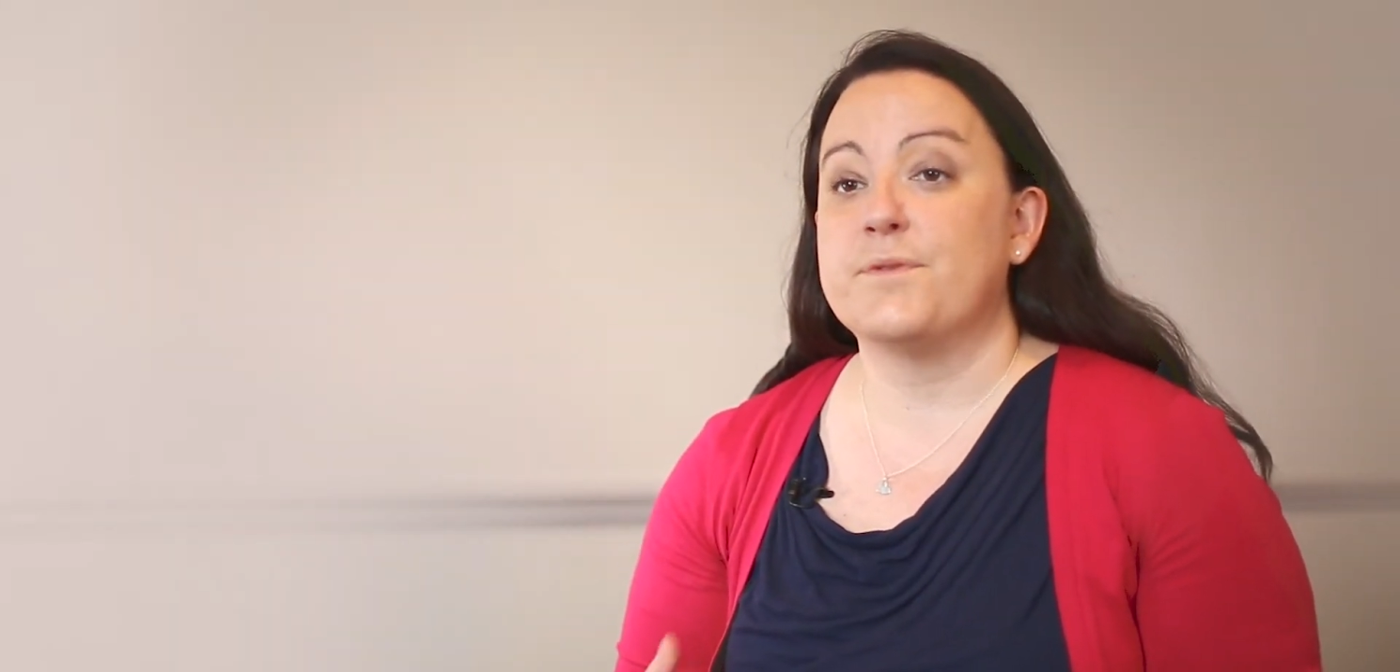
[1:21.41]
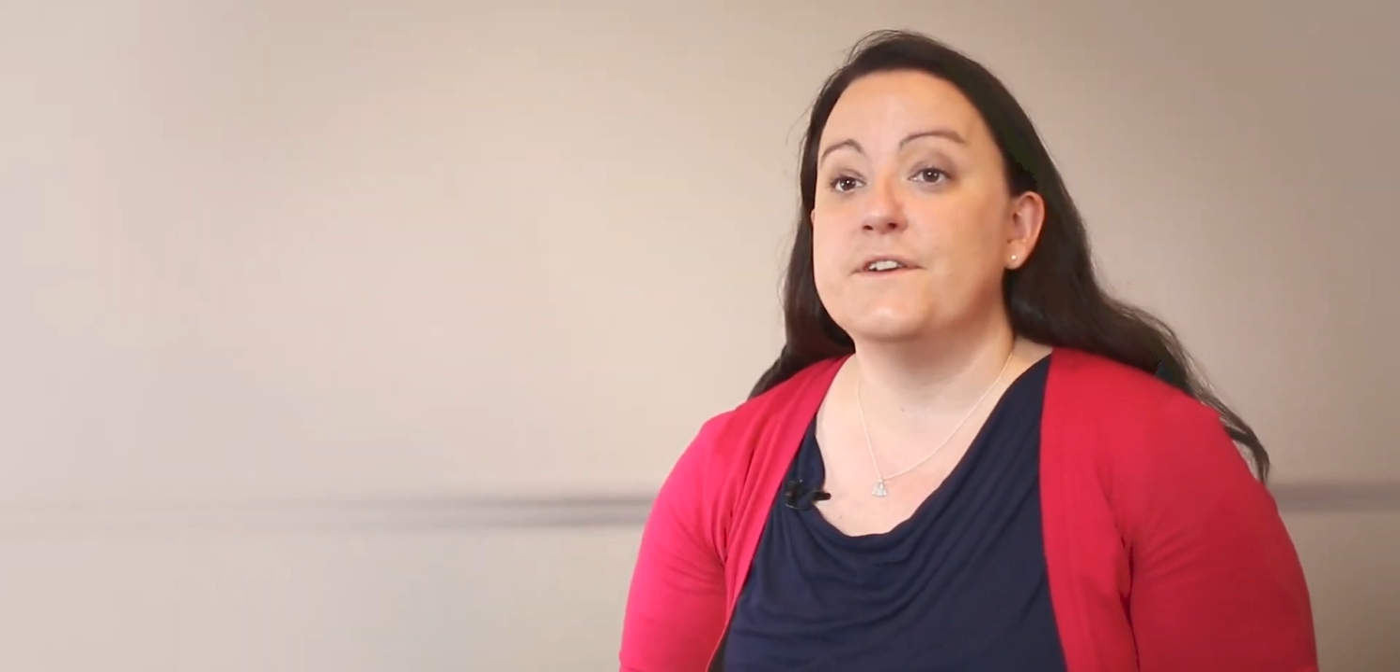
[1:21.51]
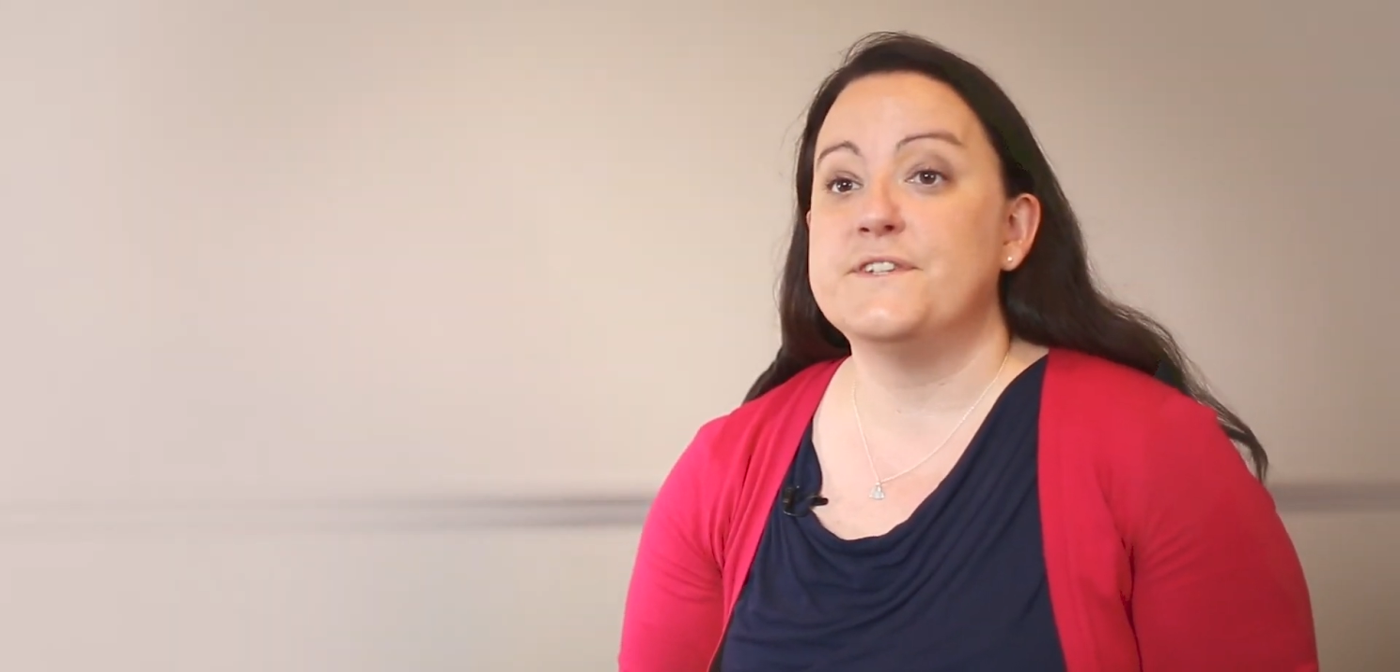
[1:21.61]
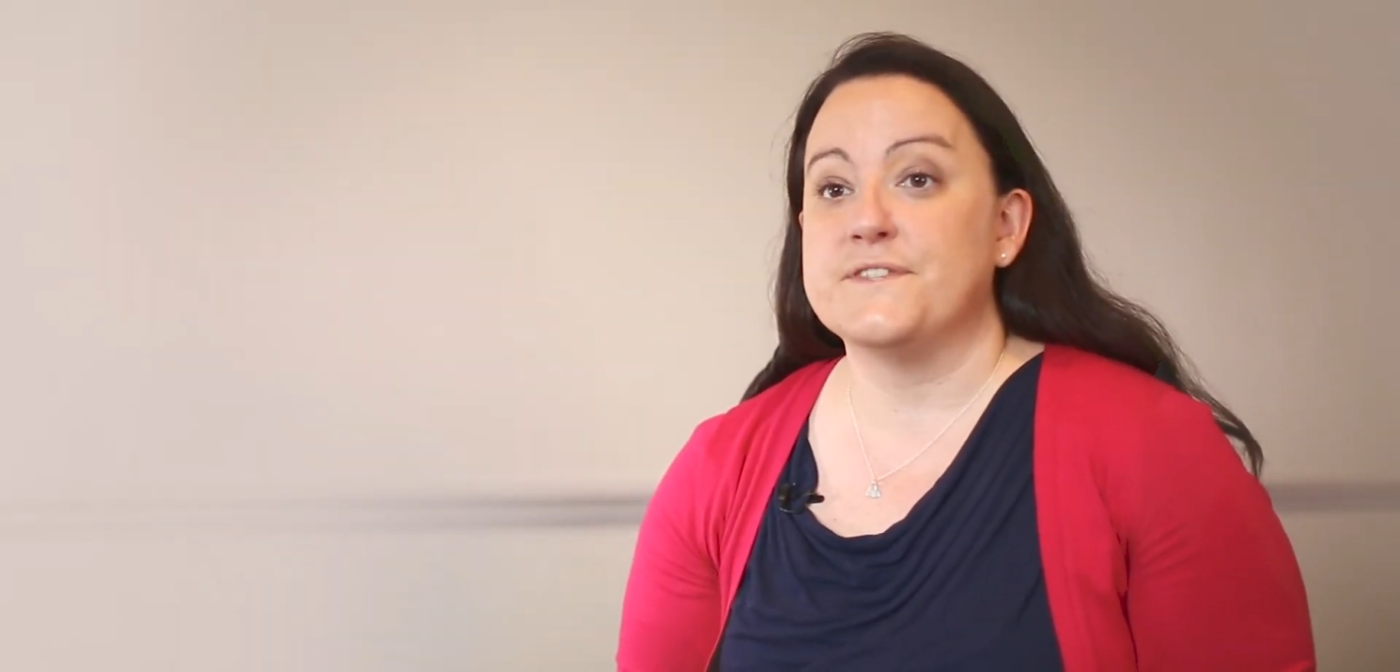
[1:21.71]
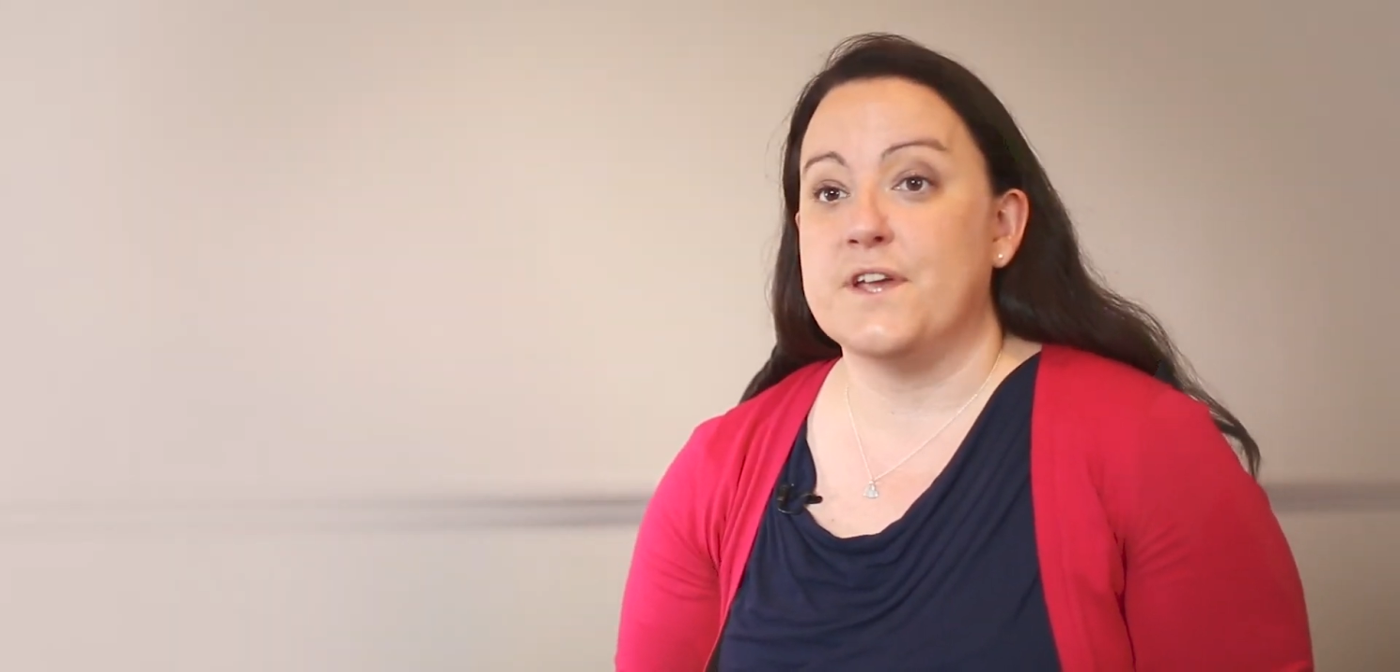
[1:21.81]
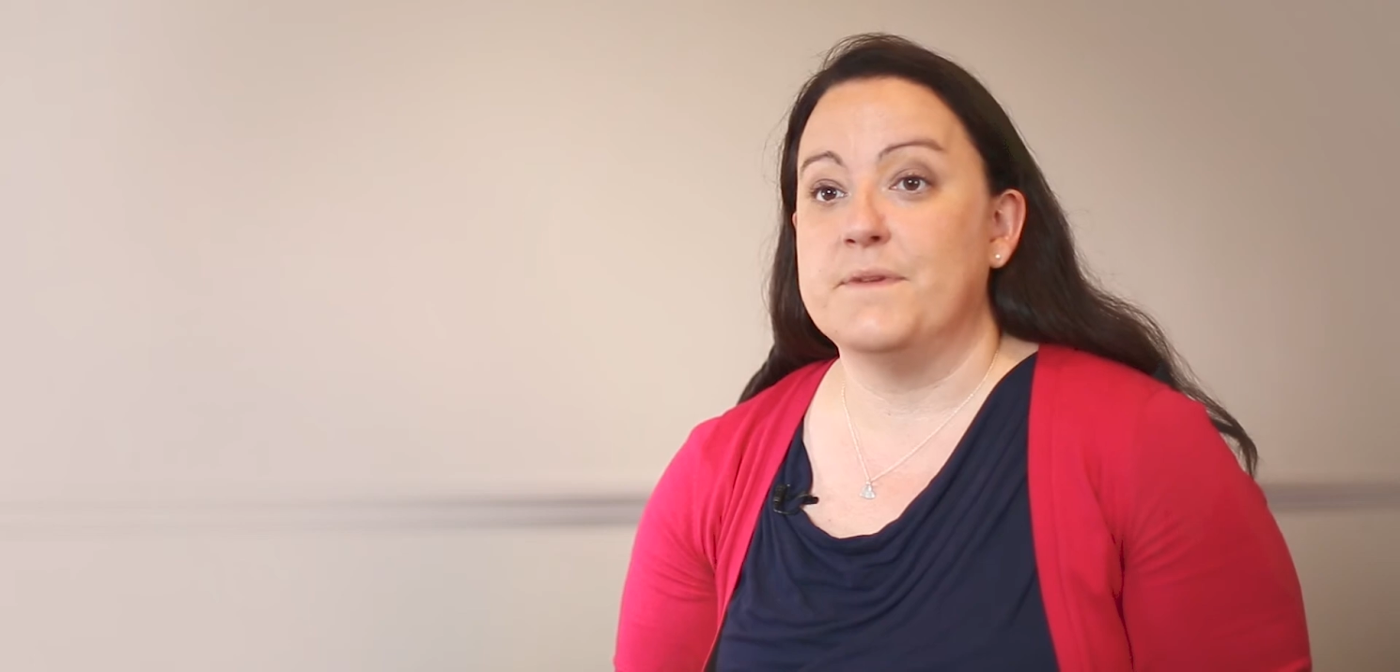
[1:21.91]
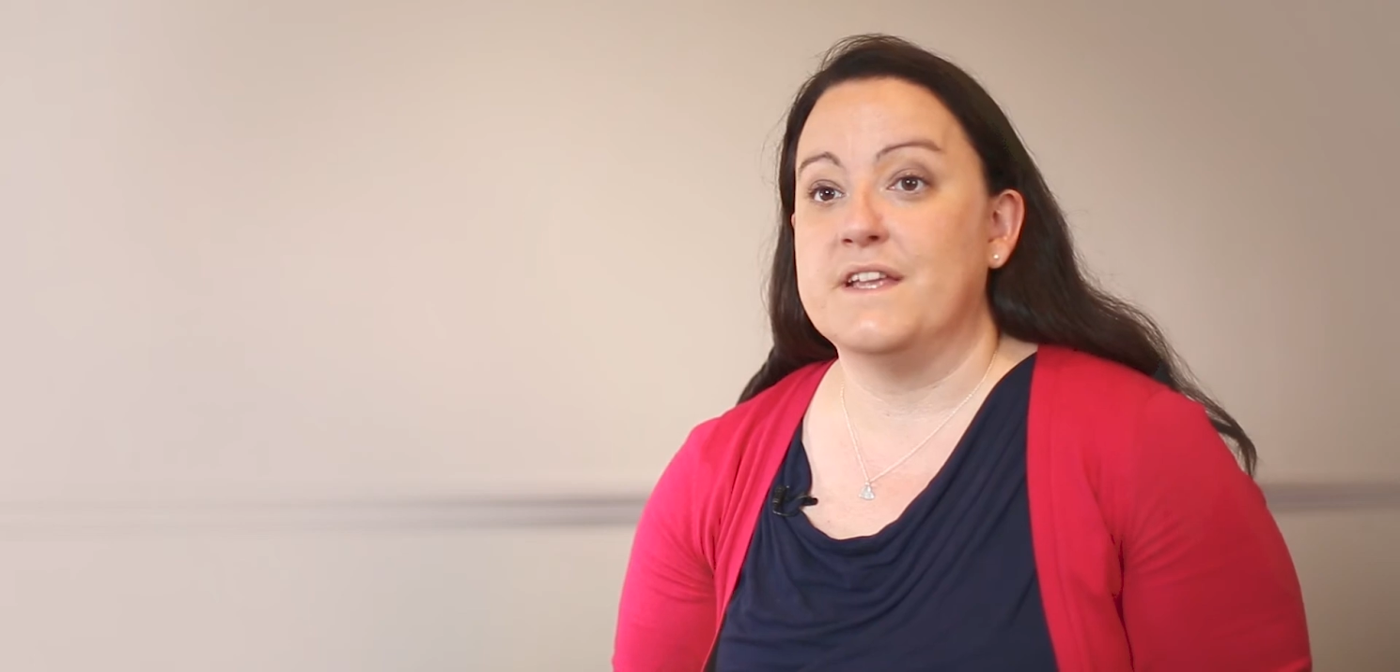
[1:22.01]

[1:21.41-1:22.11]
proteasome